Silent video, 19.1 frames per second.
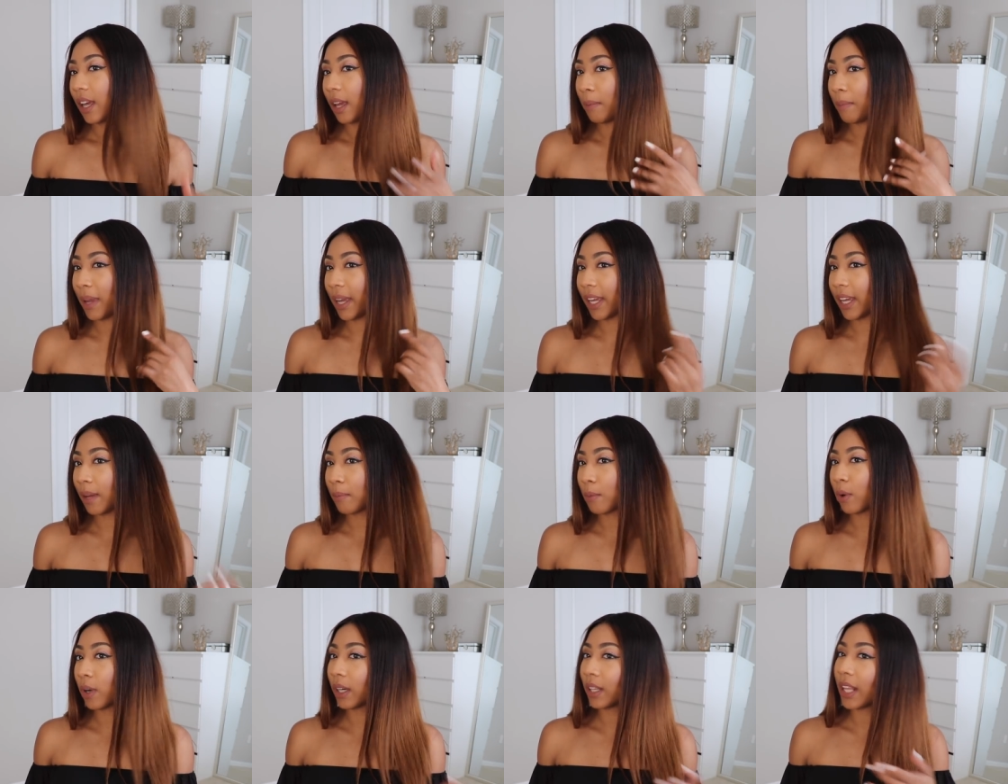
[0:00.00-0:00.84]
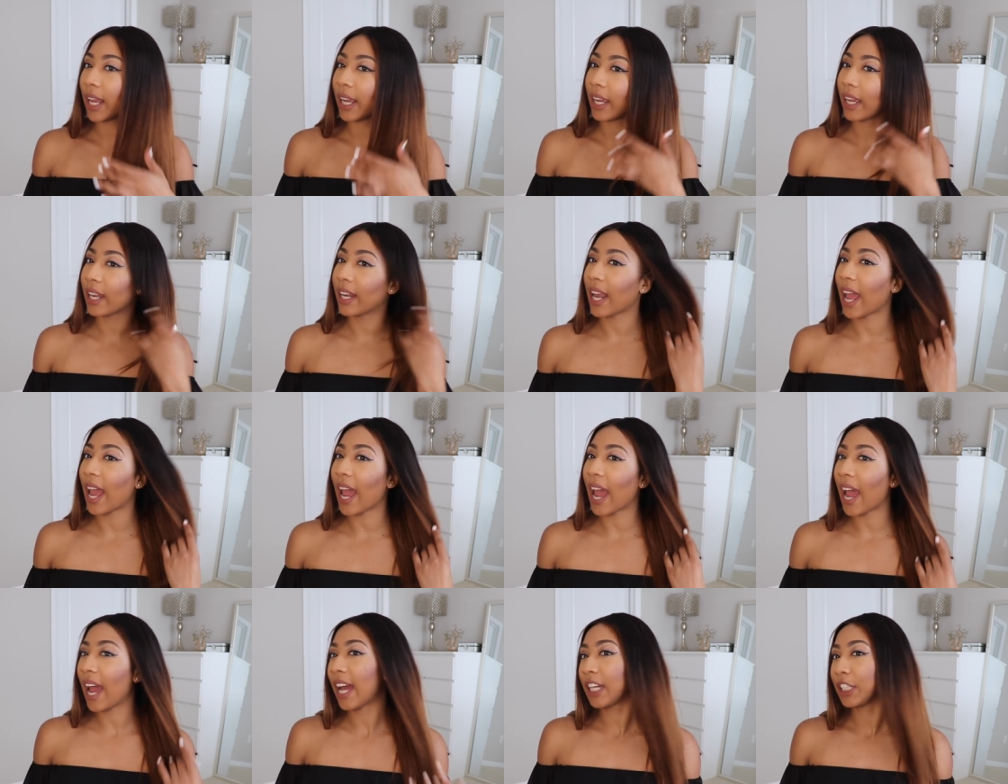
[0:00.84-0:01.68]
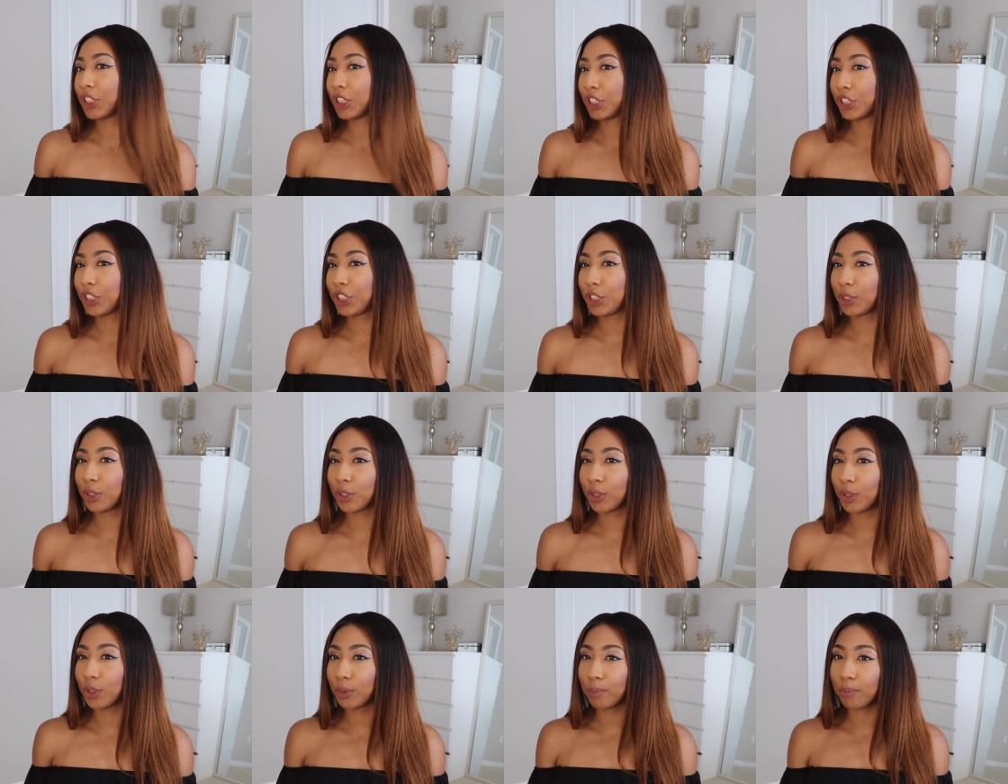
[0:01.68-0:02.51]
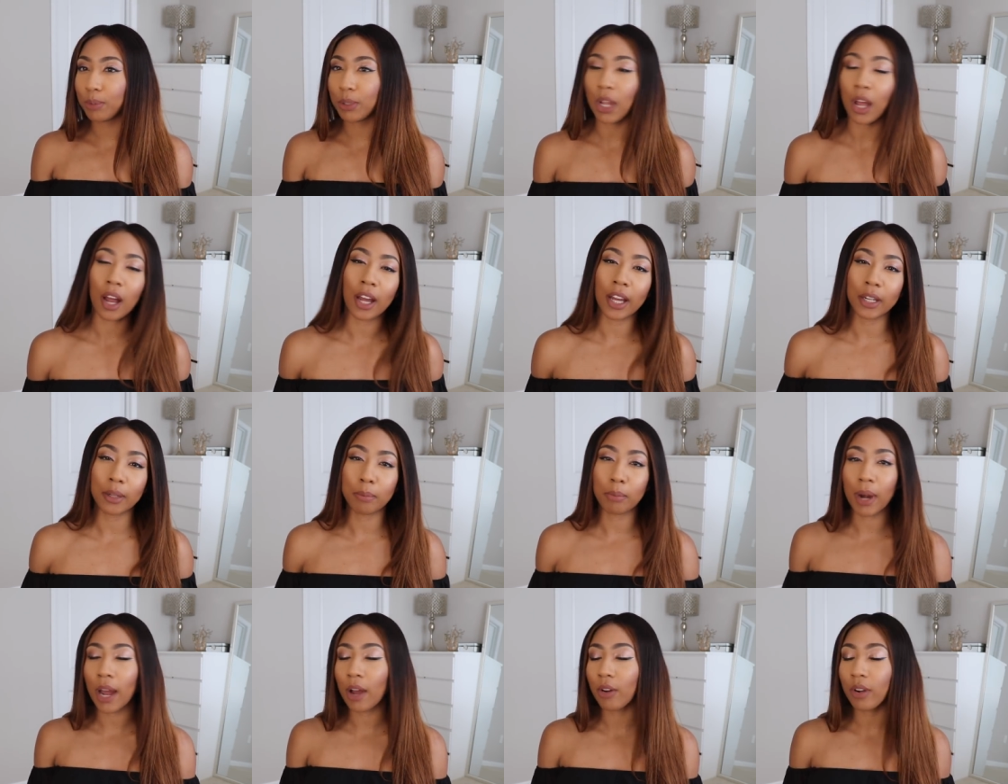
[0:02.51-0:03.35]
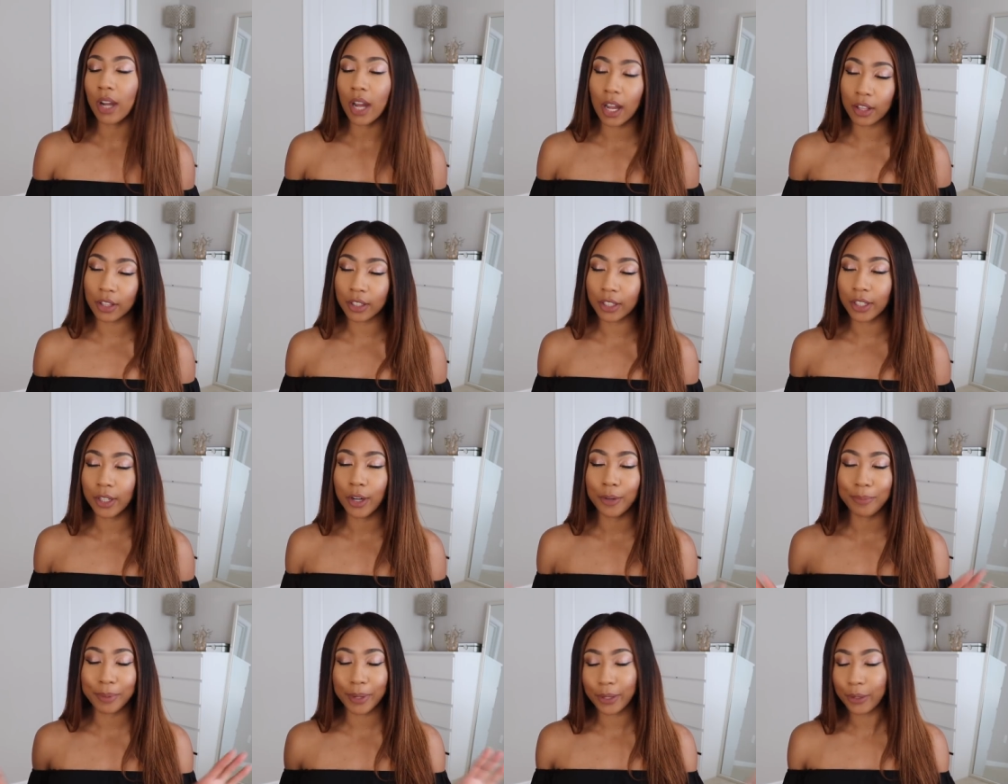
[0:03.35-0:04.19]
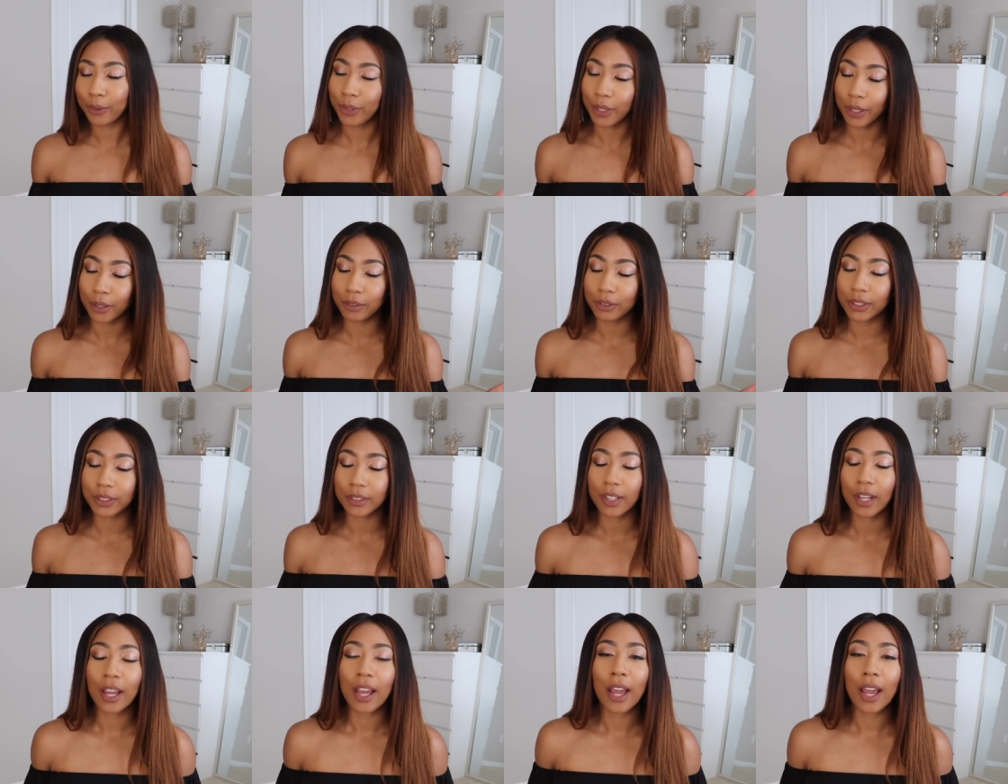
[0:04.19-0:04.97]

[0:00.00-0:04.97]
and make it more like an ash blonde brown color, but who knows.